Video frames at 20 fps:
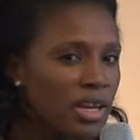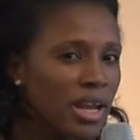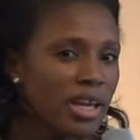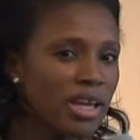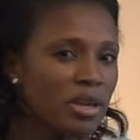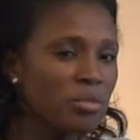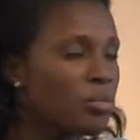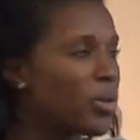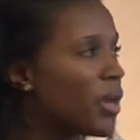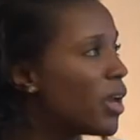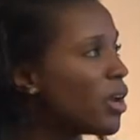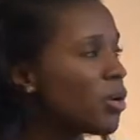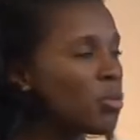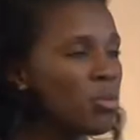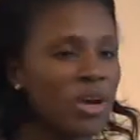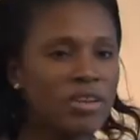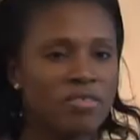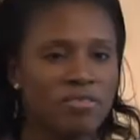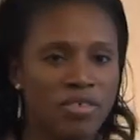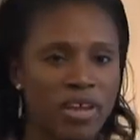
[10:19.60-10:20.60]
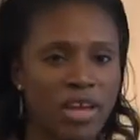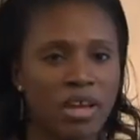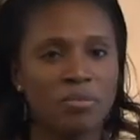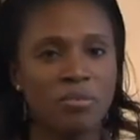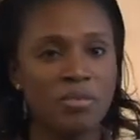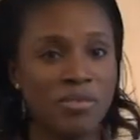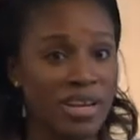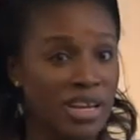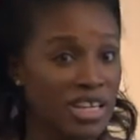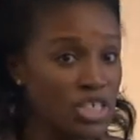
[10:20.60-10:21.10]
I compare one fund
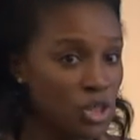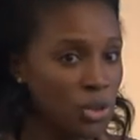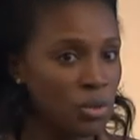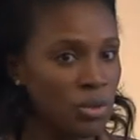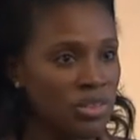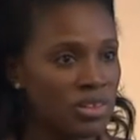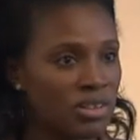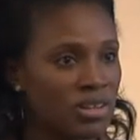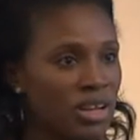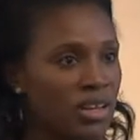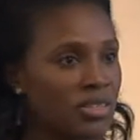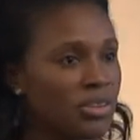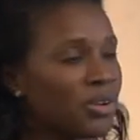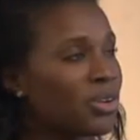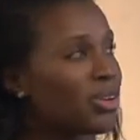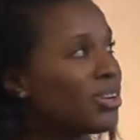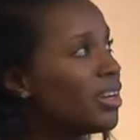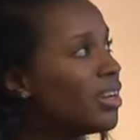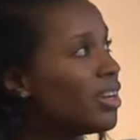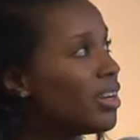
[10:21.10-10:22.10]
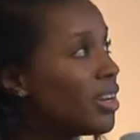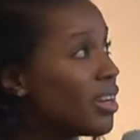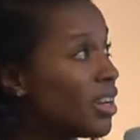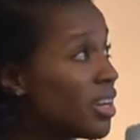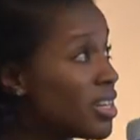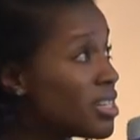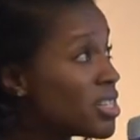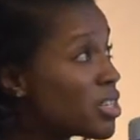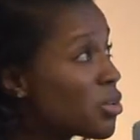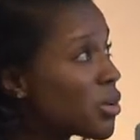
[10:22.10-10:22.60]
manager with another? And
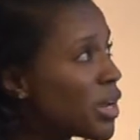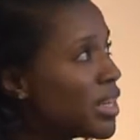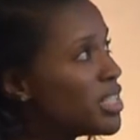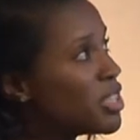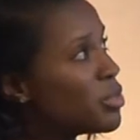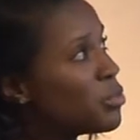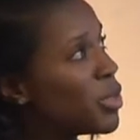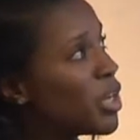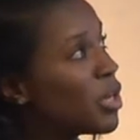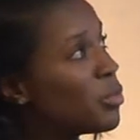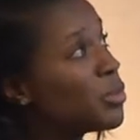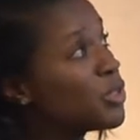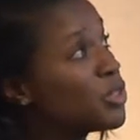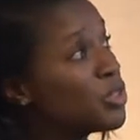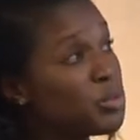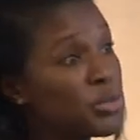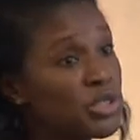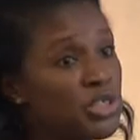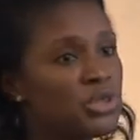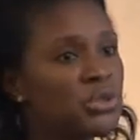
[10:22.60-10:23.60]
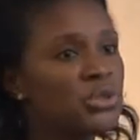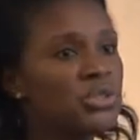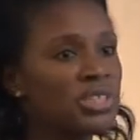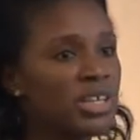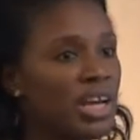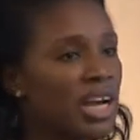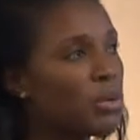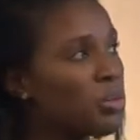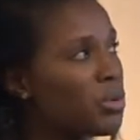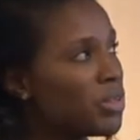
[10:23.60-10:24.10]
it's great to be able to produce
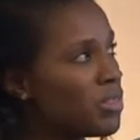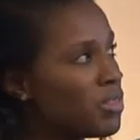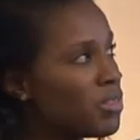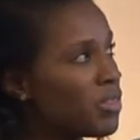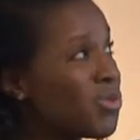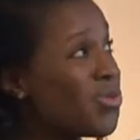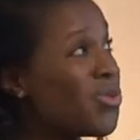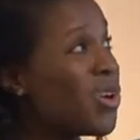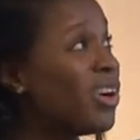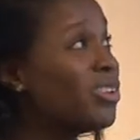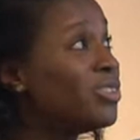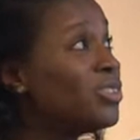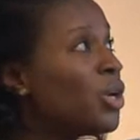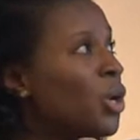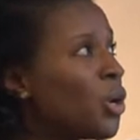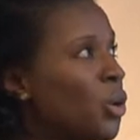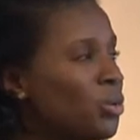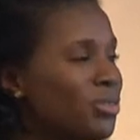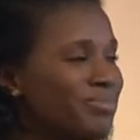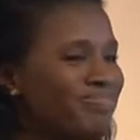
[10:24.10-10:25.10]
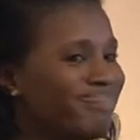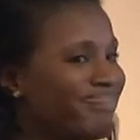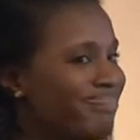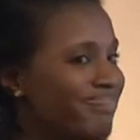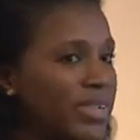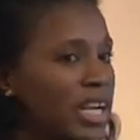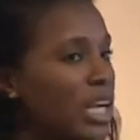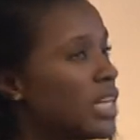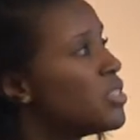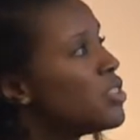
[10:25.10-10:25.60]
that with a well-known
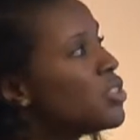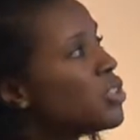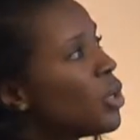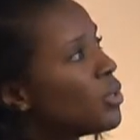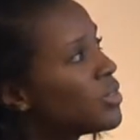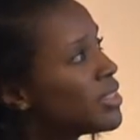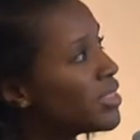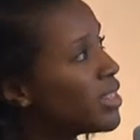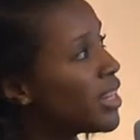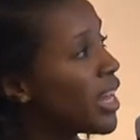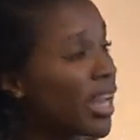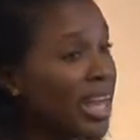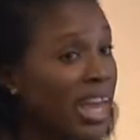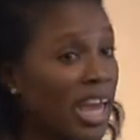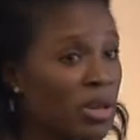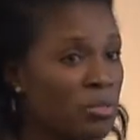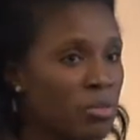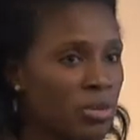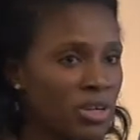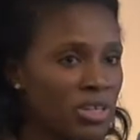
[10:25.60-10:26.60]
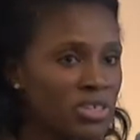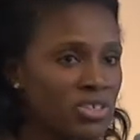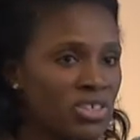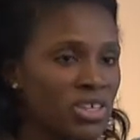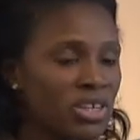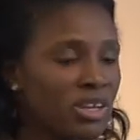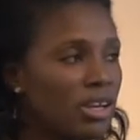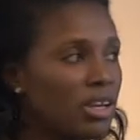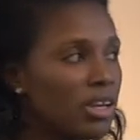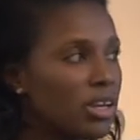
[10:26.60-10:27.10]
consultant like Cambridge
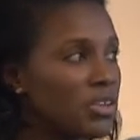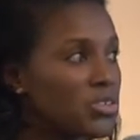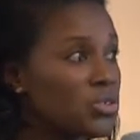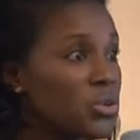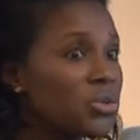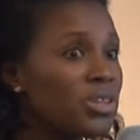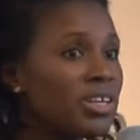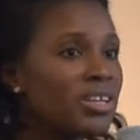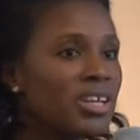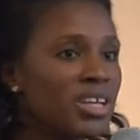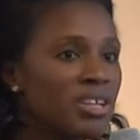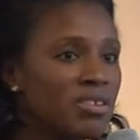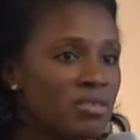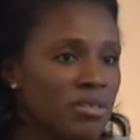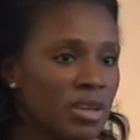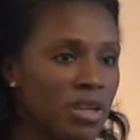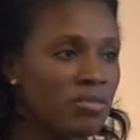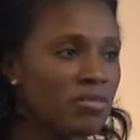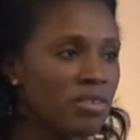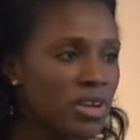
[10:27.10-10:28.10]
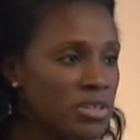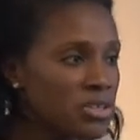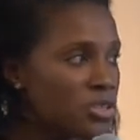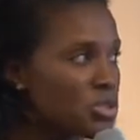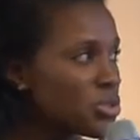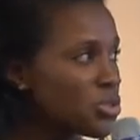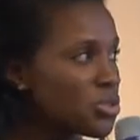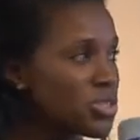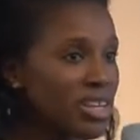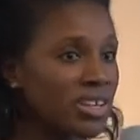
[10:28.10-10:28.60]
so that in
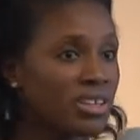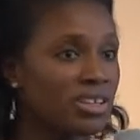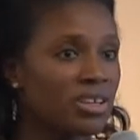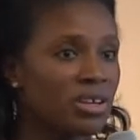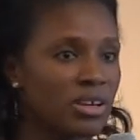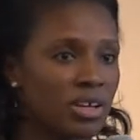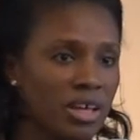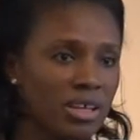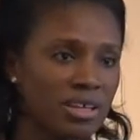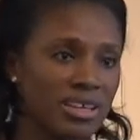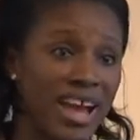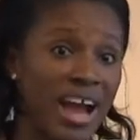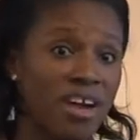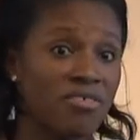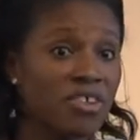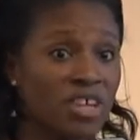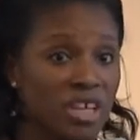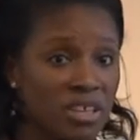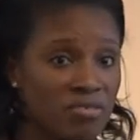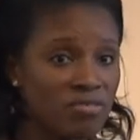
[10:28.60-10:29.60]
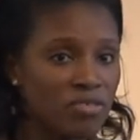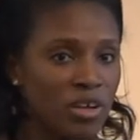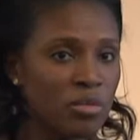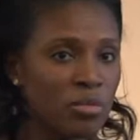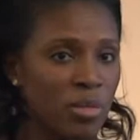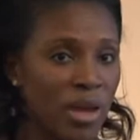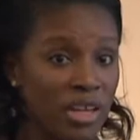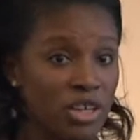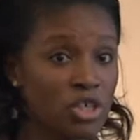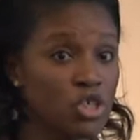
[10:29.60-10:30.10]
investors can look at African fund
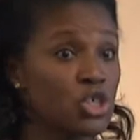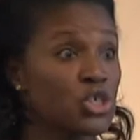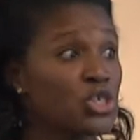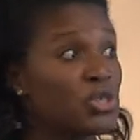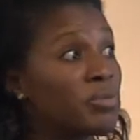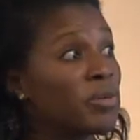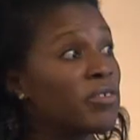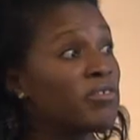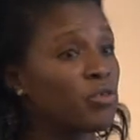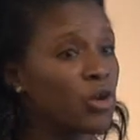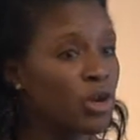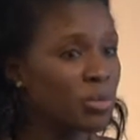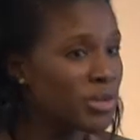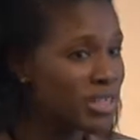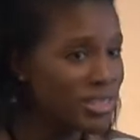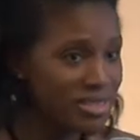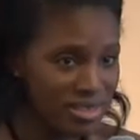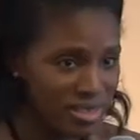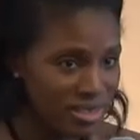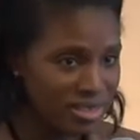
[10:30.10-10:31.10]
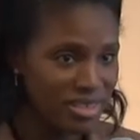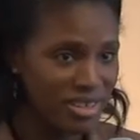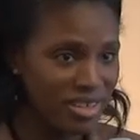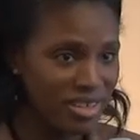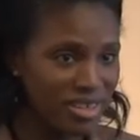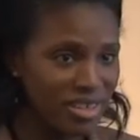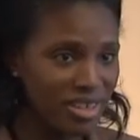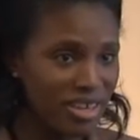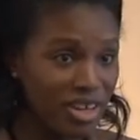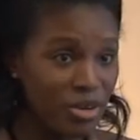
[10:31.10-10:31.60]
managers' performance,
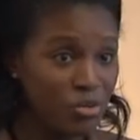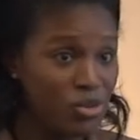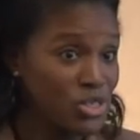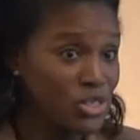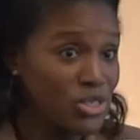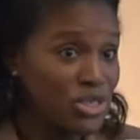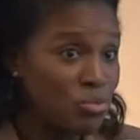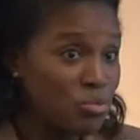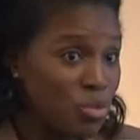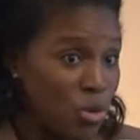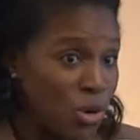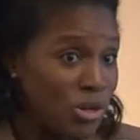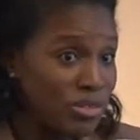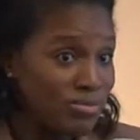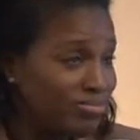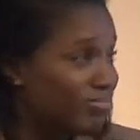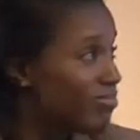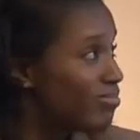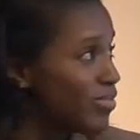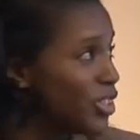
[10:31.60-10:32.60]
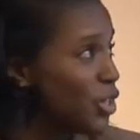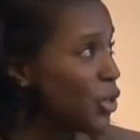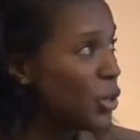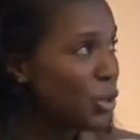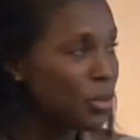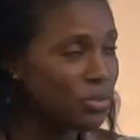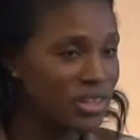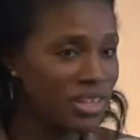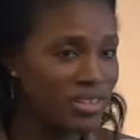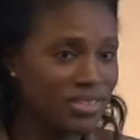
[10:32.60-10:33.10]
uh, which is important, you
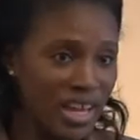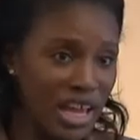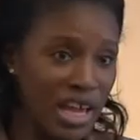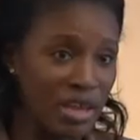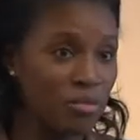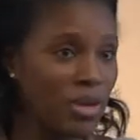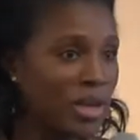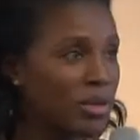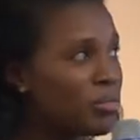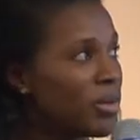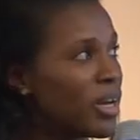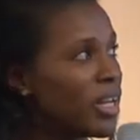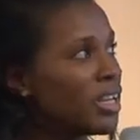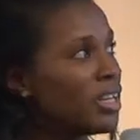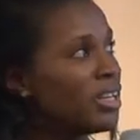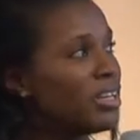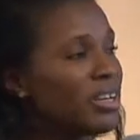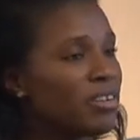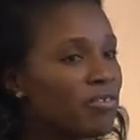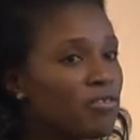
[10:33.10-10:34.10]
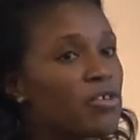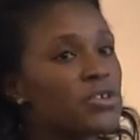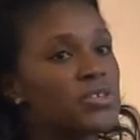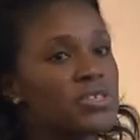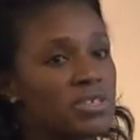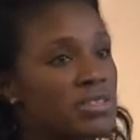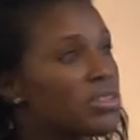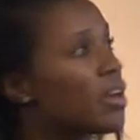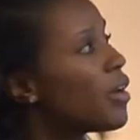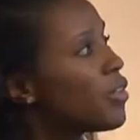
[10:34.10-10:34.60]
know, that they can make money
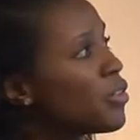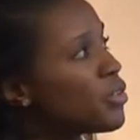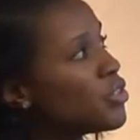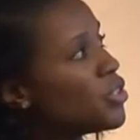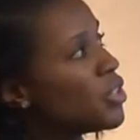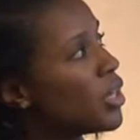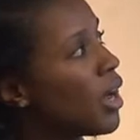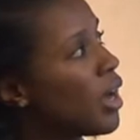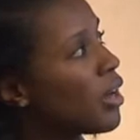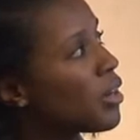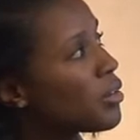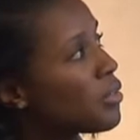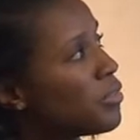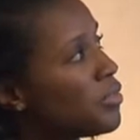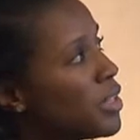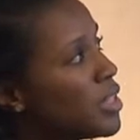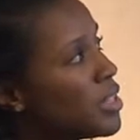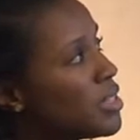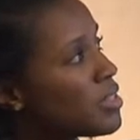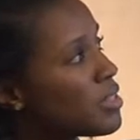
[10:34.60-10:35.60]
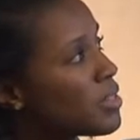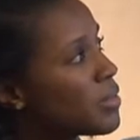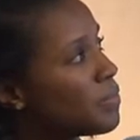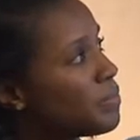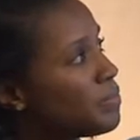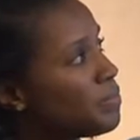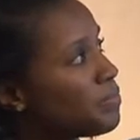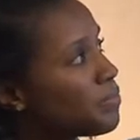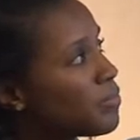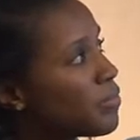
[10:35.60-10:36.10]
versus other geographies.
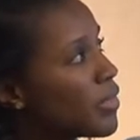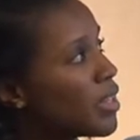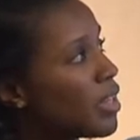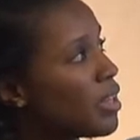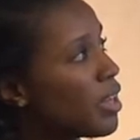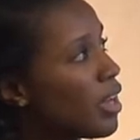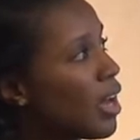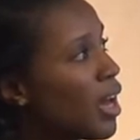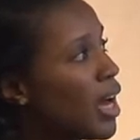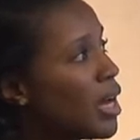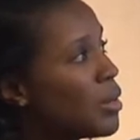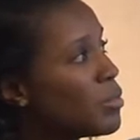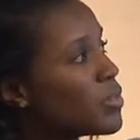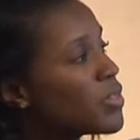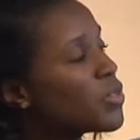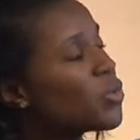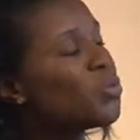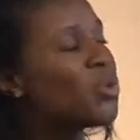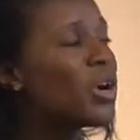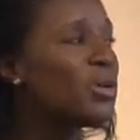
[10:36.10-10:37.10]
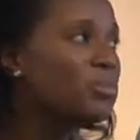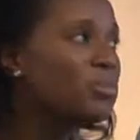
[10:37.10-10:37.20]
Um, so one